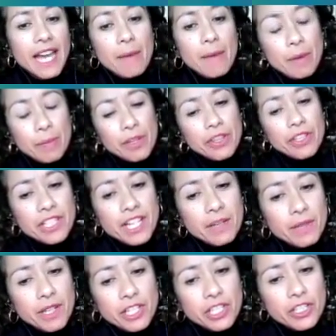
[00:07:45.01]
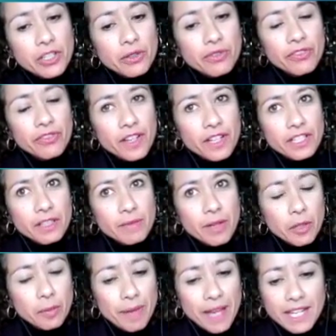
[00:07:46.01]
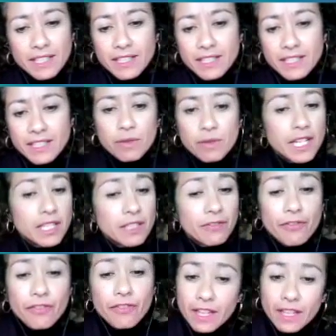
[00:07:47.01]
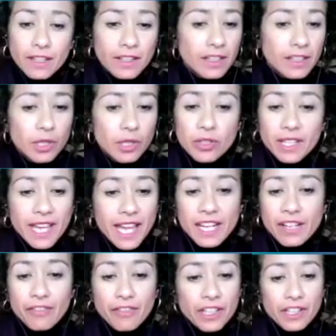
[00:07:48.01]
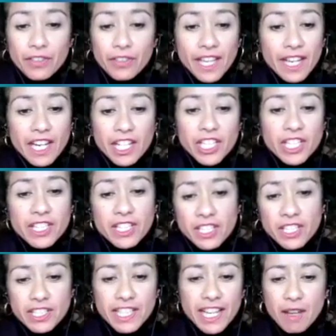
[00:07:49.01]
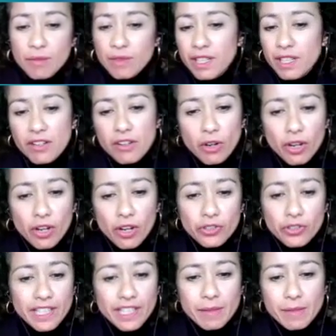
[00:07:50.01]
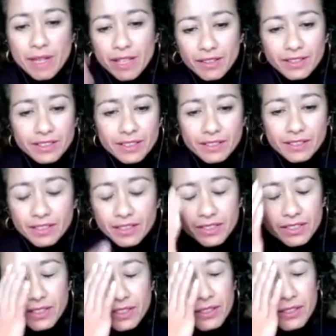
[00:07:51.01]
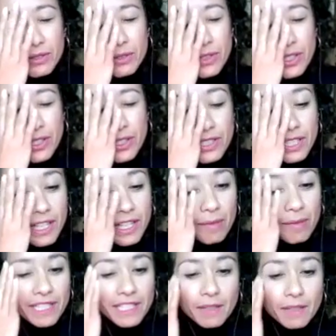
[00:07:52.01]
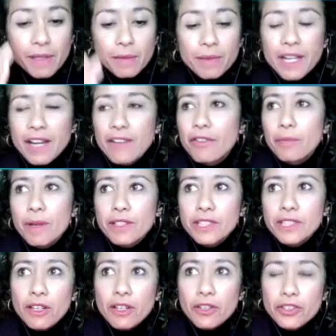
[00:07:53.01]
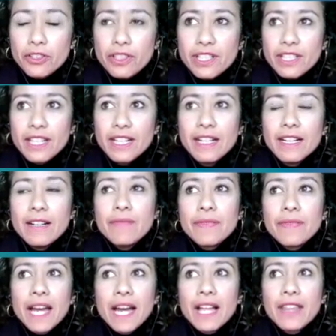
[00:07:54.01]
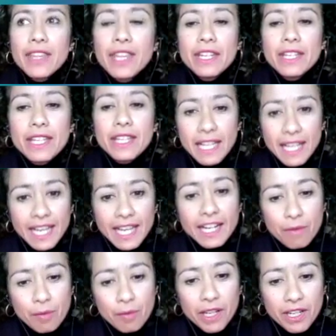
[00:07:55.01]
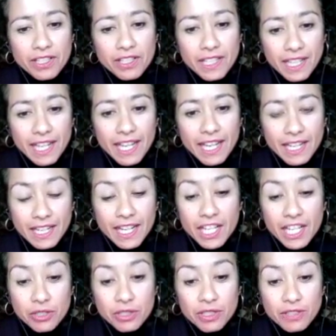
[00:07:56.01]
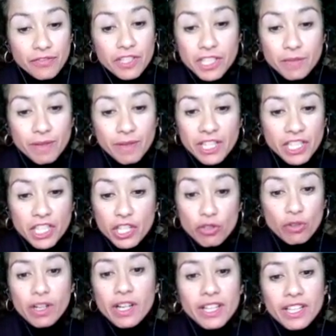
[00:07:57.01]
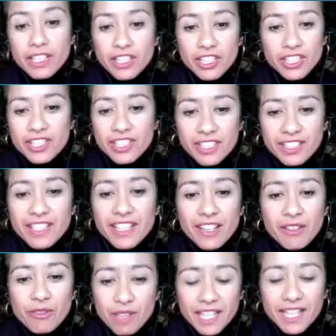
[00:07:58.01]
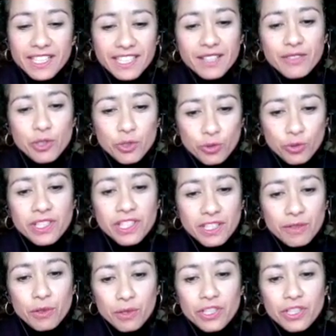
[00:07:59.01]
But by the time he actually got referred to the Michael Palin Centre, we had to fight. You know, we couldn't get any funding from the NHS. They just kept, you know, not answering emails, and just all those nightmares that people have with postcode lotteries. And then Elaine, I remember going to see Elaine, and actually the first time I actually cried, just realising I was talking to somebody who